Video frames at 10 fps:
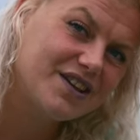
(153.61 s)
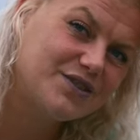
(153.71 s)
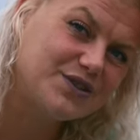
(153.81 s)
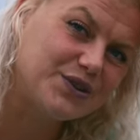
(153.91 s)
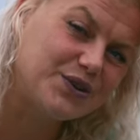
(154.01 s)

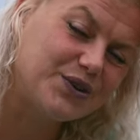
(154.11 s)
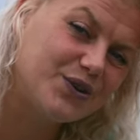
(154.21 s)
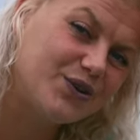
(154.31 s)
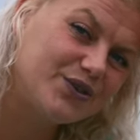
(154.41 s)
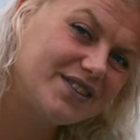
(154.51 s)

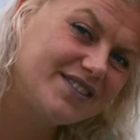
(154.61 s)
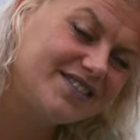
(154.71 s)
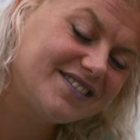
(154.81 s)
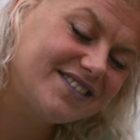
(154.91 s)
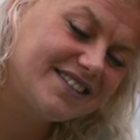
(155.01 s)
So
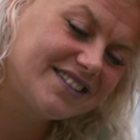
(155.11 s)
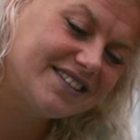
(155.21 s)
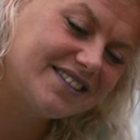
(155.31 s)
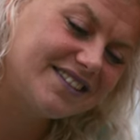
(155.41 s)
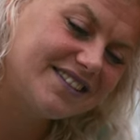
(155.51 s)

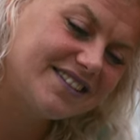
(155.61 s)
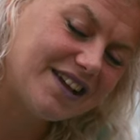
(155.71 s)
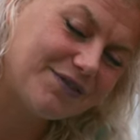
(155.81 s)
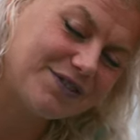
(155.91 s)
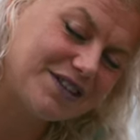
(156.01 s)

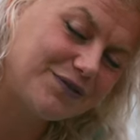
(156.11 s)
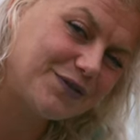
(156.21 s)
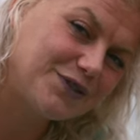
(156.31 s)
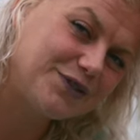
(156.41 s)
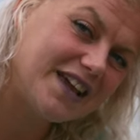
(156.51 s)
that was it
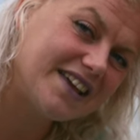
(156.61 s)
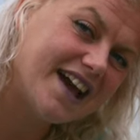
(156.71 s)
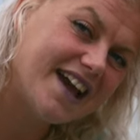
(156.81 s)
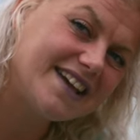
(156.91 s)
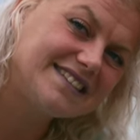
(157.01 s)
for today,
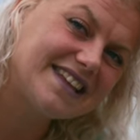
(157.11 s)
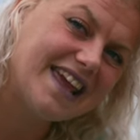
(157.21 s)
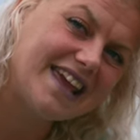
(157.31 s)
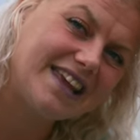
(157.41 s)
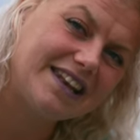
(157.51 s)
guys,
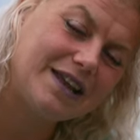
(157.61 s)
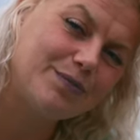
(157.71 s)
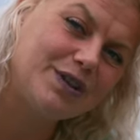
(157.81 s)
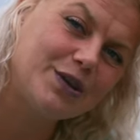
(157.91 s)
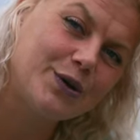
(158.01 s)
and
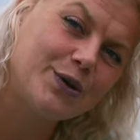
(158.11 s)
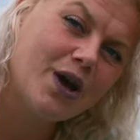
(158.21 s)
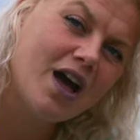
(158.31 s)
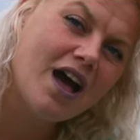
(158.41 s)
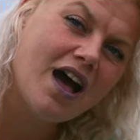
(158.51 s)
let me know
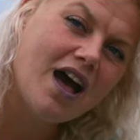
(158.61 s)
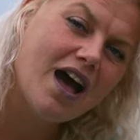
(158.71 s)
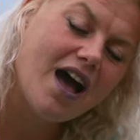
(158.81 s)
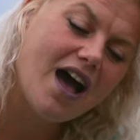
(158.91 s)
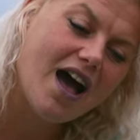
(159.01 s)

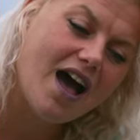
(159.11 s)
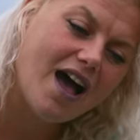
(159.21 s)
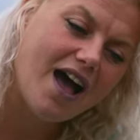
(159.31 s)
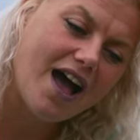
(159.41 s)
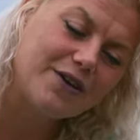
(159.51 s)

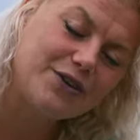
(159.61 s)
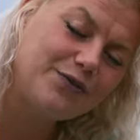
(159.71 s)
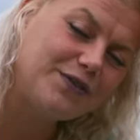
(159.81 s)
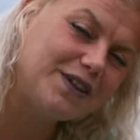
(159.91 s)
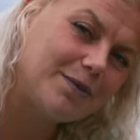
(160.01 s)
how
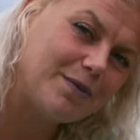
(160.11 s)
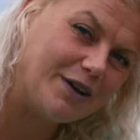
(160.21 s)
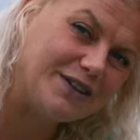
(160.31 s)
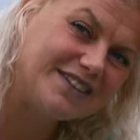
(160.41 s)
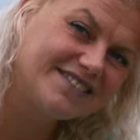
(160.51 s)
you feel
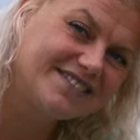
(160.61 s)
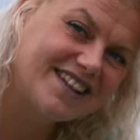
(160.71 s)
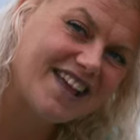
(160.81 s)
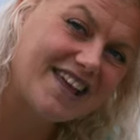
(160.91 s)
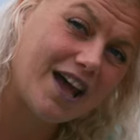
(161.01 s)
about it
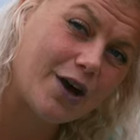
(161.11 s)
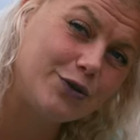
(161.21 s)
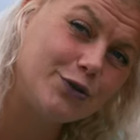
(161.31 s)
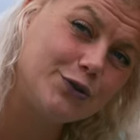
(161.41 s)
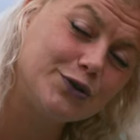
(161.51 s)
and how
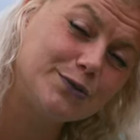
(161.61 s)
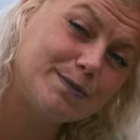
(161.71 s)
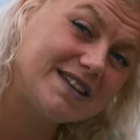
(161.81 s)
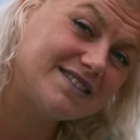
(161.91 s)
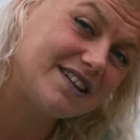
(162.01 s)
you use
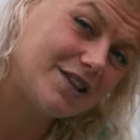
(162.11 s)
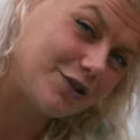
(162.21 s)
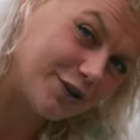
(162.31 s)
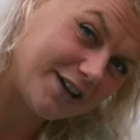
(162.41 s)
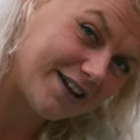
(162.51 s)
plastic in
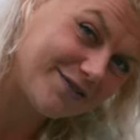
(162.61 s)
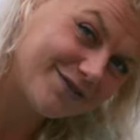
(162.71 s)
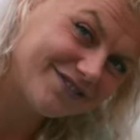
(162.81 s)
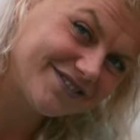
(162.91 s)
your life.